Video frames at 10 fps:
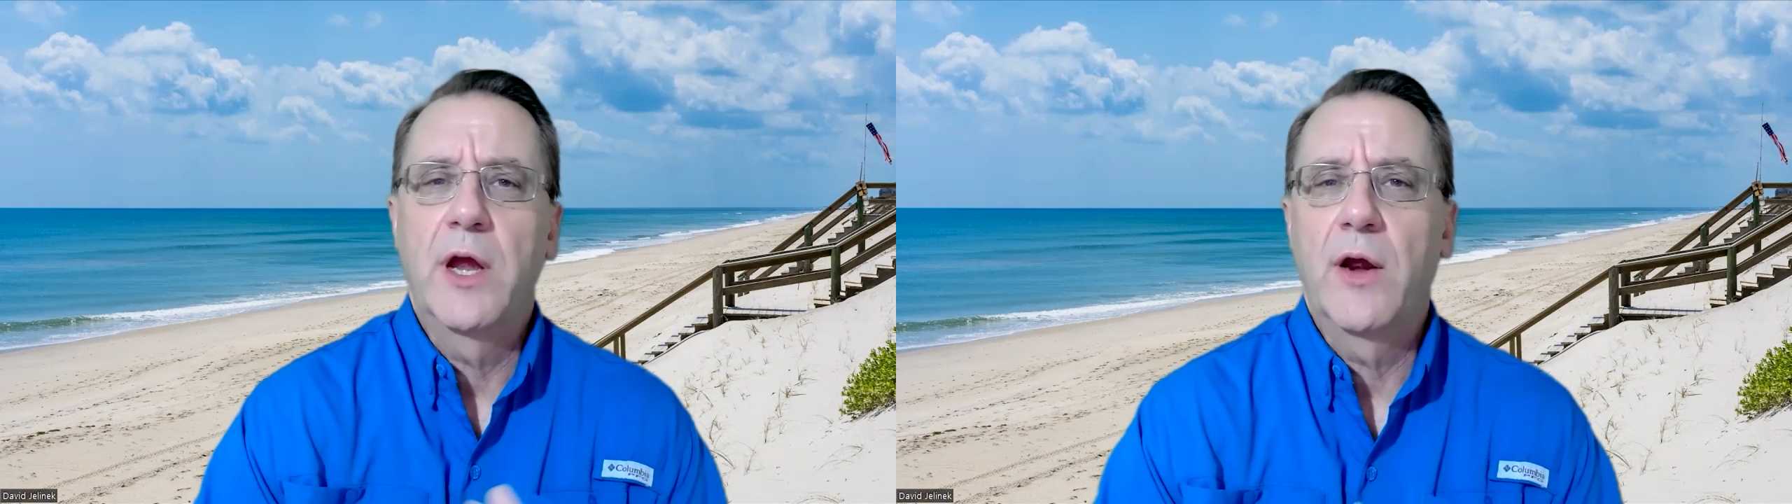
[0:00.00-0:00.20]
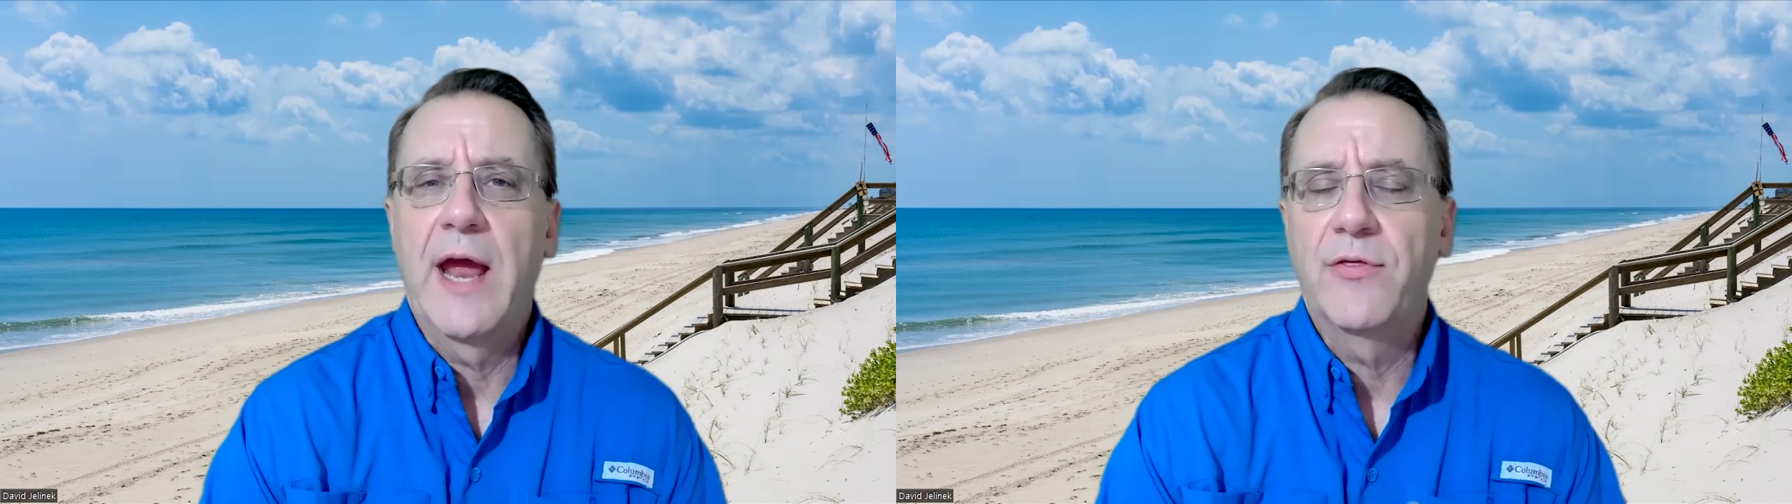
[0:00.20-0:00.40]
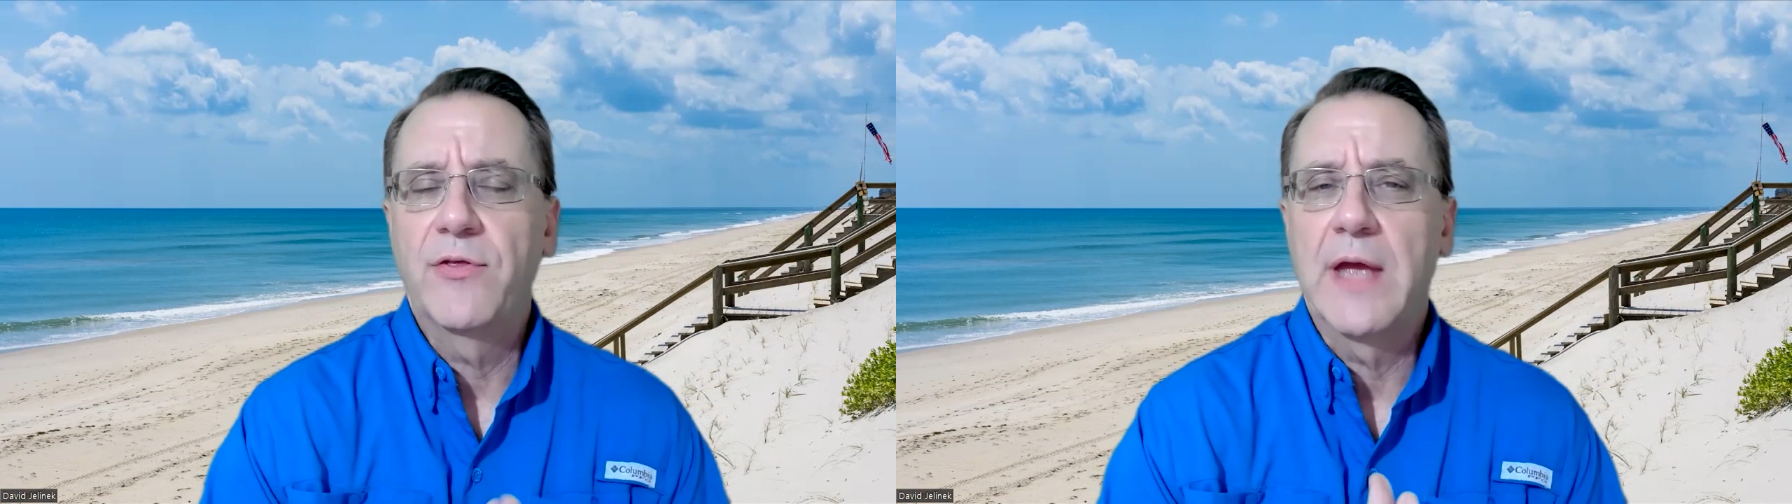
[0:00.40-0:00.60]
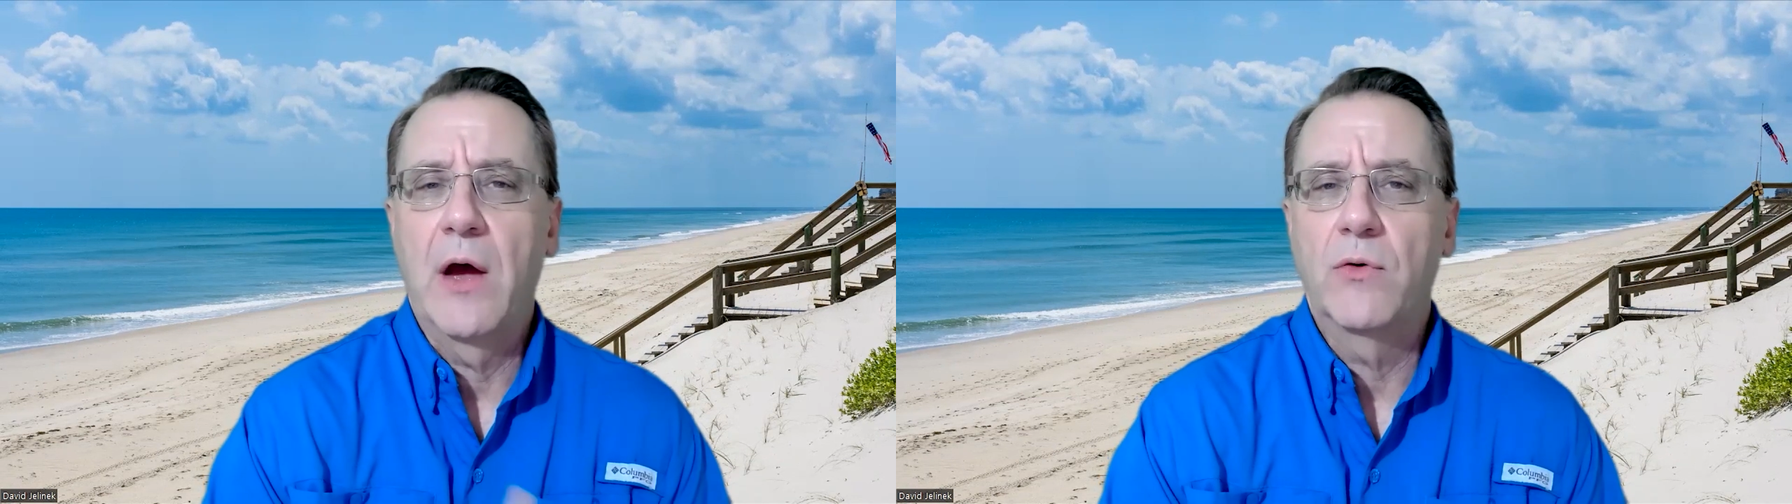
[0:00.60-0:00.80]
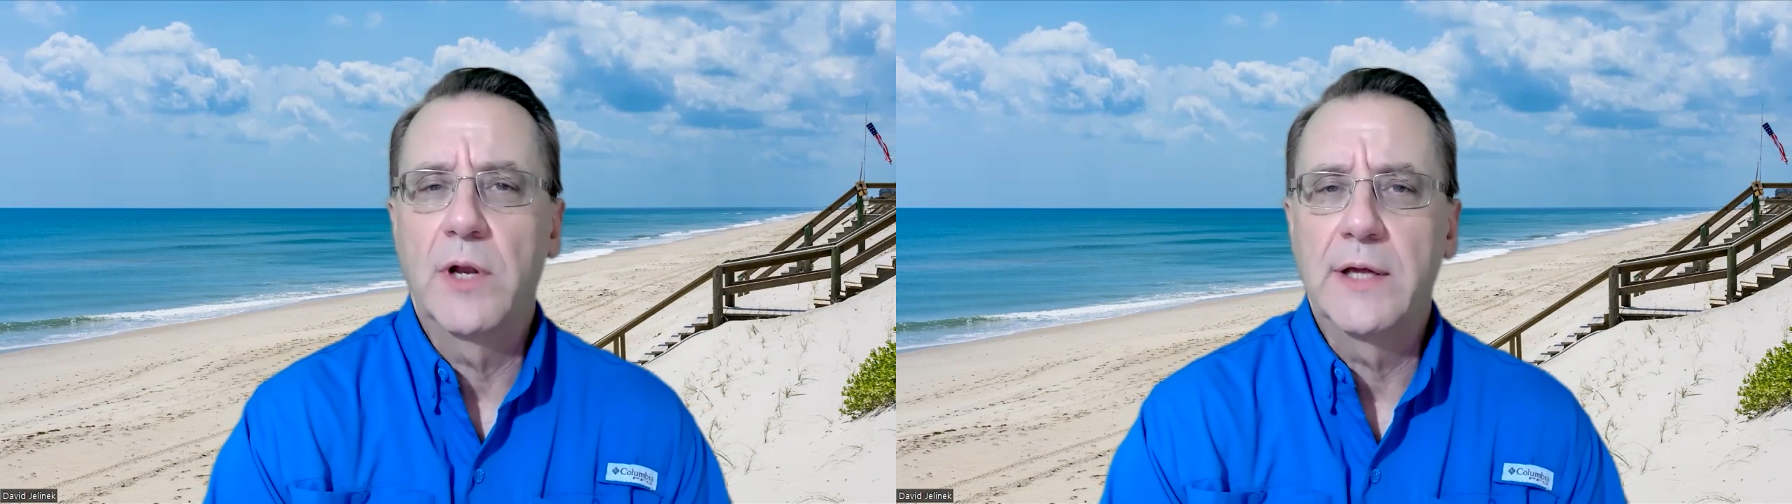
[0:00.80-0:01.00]
there at the
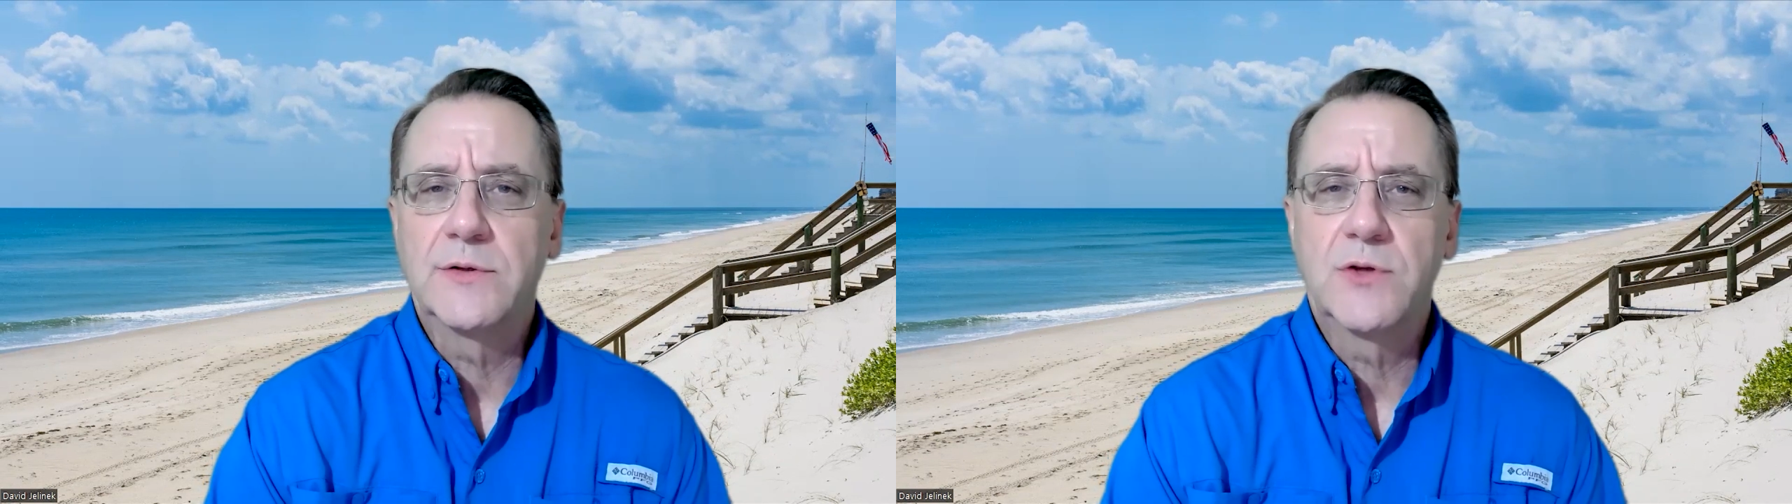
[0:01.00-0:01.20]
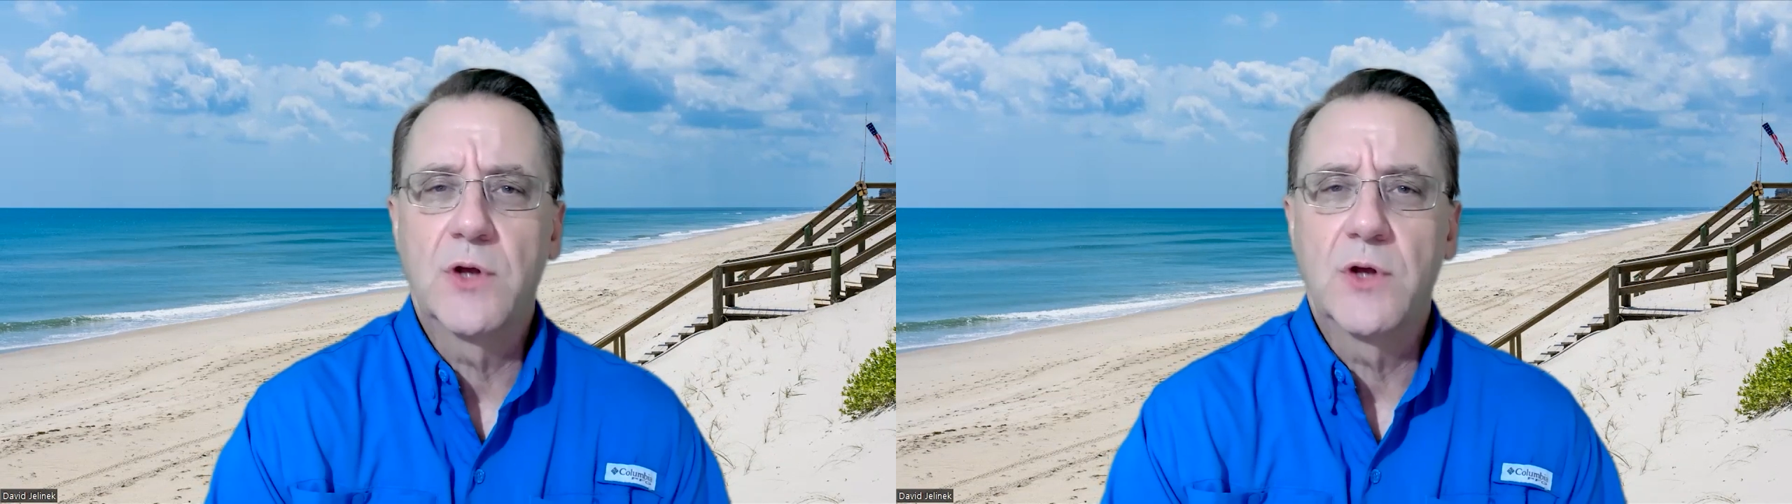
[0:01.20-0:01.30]
outlet.